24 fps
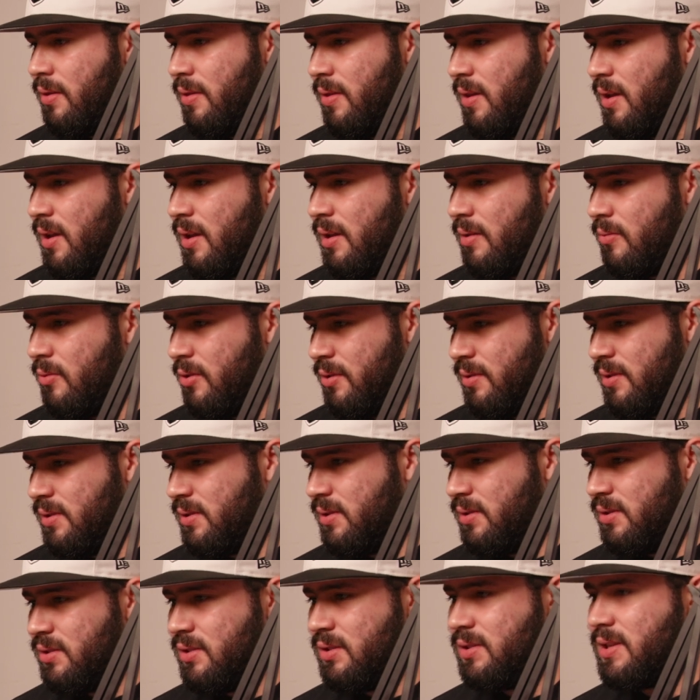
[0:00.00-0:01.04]
thing where
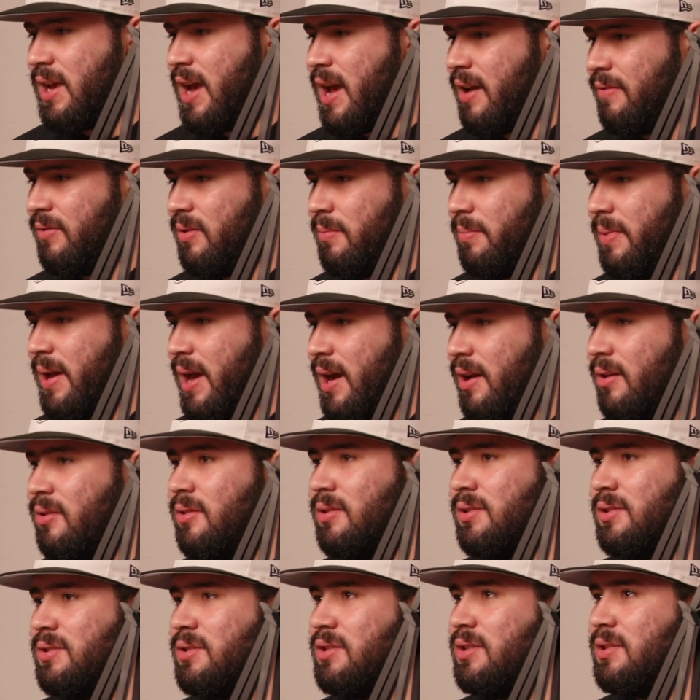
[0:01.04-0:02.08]
this is just half the
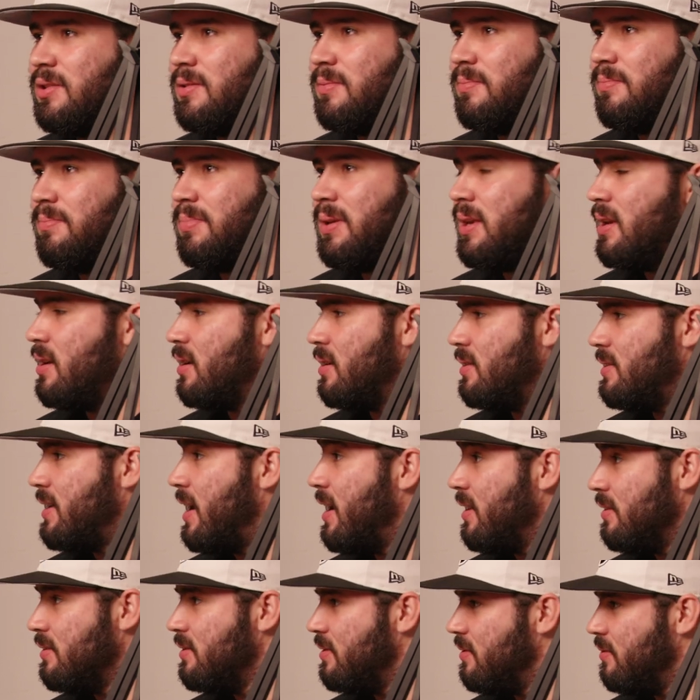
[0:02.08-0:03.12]
battle is just being
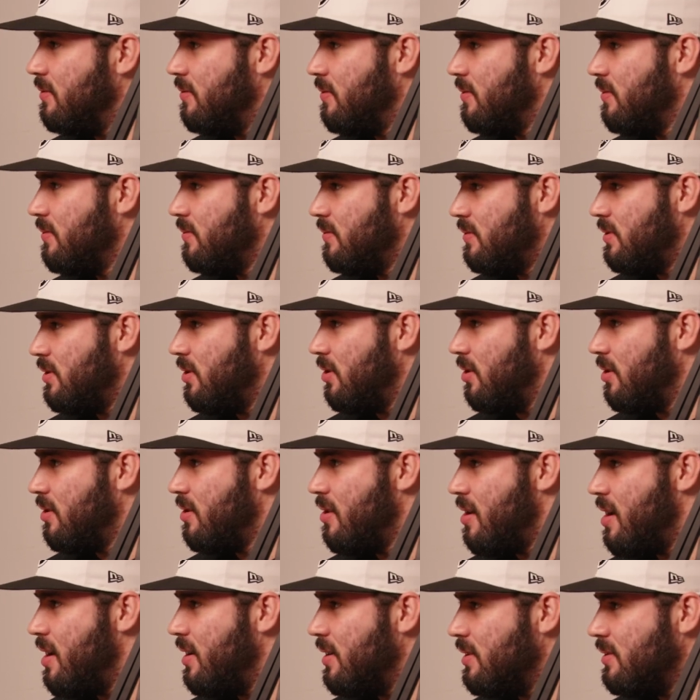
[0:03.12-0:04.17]
attentive to your
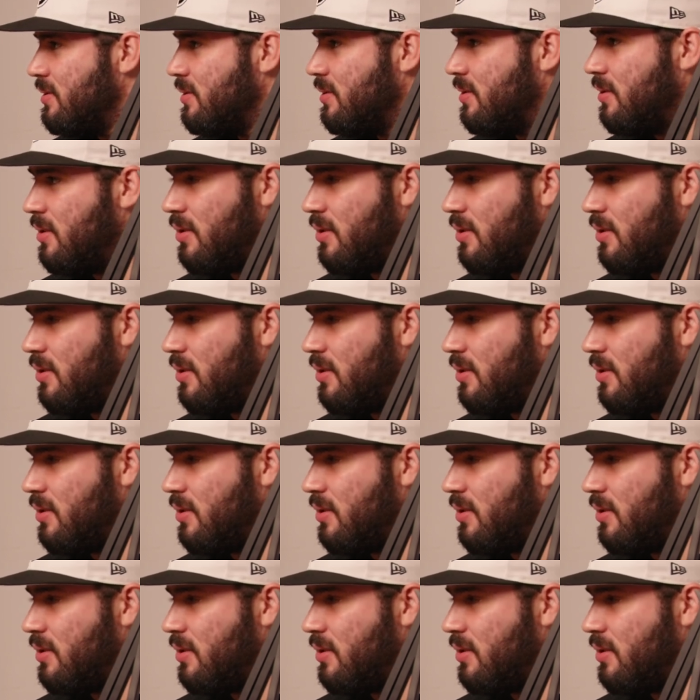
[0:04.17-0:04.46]
clients.